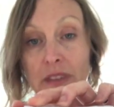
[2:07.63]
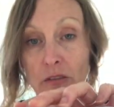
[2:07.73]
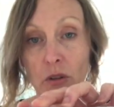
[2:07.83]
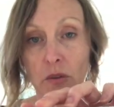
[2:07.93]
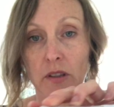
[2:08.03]

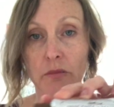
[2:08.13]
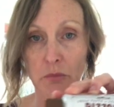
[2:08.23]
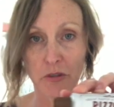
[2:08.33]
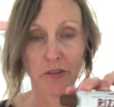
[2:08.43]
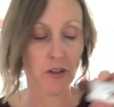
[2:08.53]
if you would
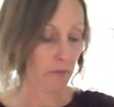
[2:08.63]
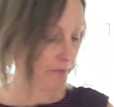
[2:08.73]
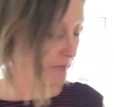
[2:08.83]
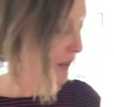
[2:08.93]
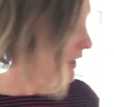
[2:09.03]
prefer.
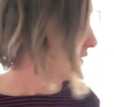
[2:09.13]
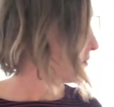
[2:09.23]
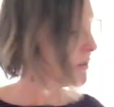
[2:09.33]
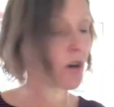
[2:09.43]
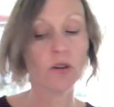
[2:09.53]

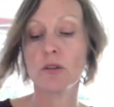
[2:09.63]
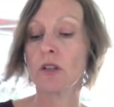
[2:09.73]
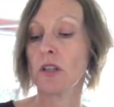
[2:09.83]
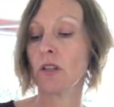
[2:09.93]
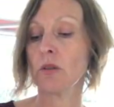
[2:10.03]
So
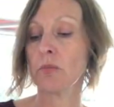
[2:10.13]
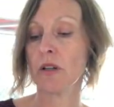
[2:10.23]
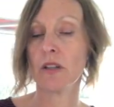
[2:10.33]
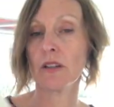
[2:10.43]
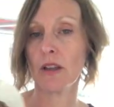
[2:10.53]
you
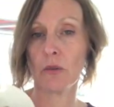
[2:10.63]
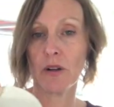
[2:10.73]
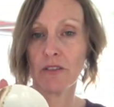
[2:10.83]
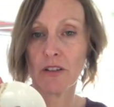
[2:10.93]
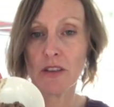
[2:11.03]
put like
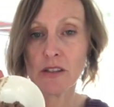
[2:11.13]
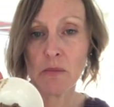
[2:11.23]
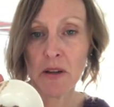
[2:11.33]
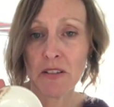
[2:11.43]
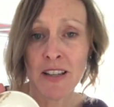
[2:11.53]
whatever this
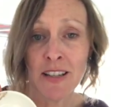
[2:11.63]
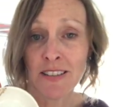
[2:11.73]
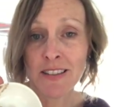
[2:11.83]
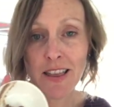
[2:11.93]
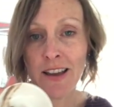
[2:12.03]
amount
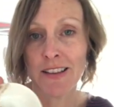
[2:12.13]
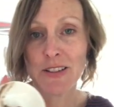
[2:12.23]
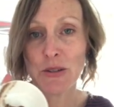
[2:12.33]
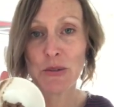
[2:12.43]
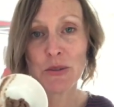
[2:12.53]
is, like
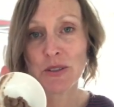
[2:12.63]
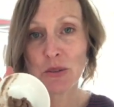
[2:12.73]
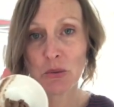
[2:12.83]
2